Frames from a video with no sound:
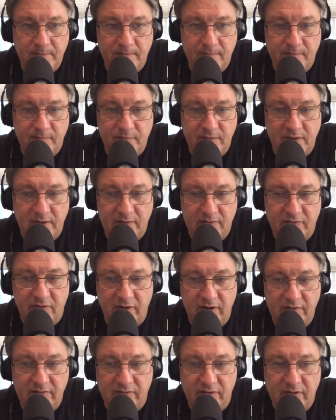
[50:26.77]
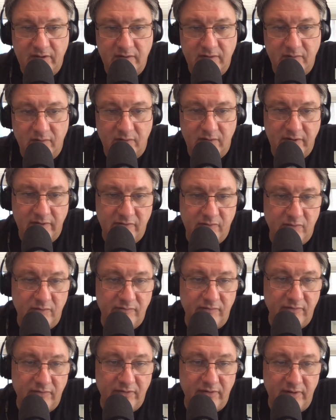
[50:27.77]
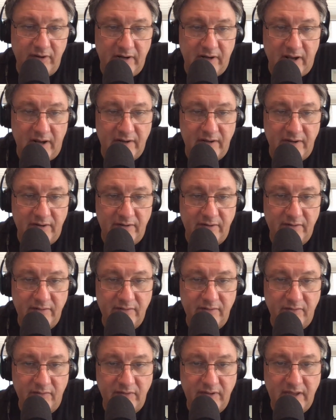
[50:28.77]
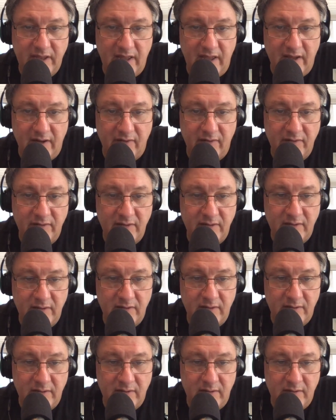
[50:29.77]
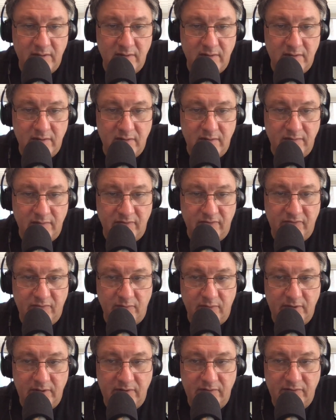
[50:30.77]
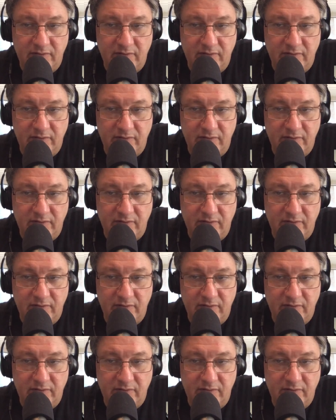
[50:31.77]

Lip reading: Yeah, that's crazy. Well, here's one for 3,900. Holy cow! And this one is